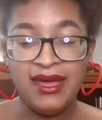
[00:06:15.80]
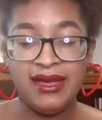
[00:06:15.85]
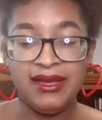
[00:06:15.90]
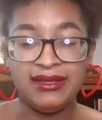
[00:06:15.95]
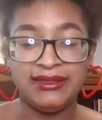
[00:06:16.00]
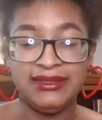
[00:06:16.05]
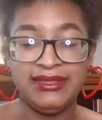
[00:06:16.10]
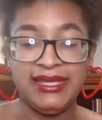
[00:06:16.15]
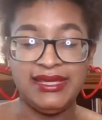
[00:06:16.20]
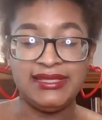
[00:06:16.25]

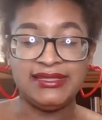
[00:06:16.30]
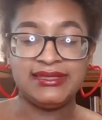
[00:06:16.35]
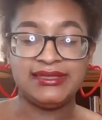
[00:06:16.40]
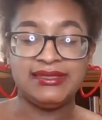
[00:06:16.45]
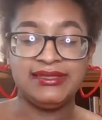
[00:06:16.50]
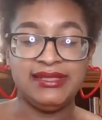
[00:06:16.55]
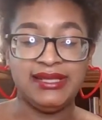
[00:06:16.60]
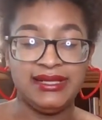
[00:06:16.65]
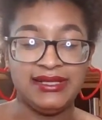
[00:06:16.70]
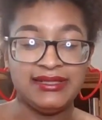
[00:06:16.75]
This
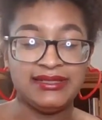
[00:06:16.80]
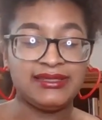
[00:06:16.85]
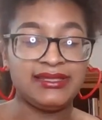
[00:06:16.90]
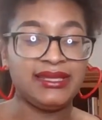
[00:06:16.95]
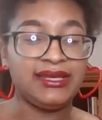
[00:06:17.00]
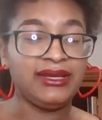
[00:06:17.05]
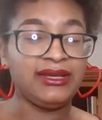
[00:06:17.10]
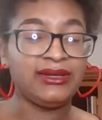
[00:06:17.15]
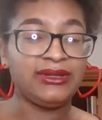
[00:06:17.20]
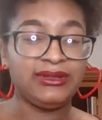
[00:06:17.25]
does
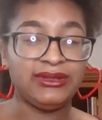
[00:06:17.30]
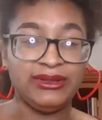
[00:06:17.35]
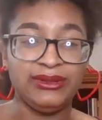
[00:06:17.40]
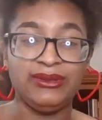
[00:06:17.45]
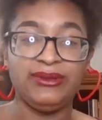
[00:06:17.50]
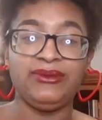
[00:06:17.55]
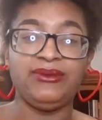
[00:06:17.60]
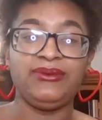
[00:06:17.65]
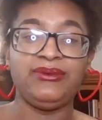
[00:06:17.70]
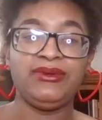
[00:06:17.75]

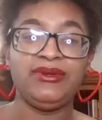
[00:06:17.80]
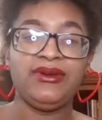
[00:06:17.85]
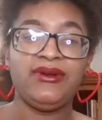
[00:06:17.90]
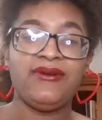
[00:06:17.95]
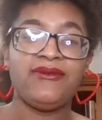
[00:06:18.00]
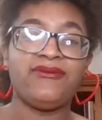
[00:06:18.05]
include,